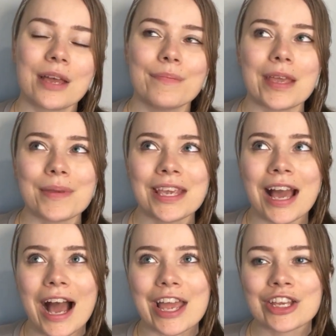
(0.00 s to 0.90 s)
Maybe
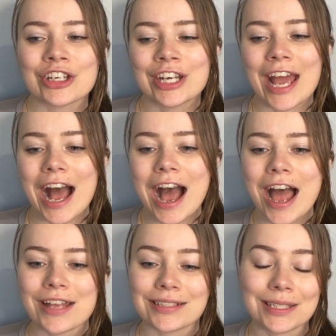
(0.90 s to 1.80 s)
I could
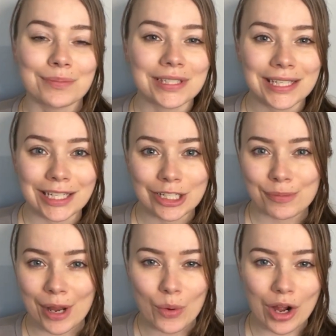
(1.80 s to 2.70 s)
add some tea to
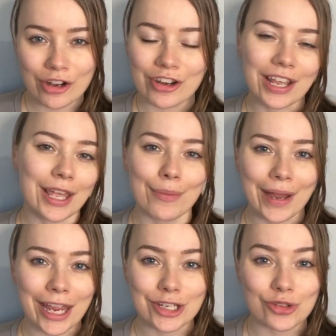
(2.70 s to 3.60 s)
my water to hit my
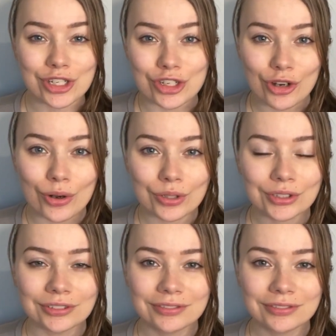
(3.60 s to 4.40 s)
hydration goal.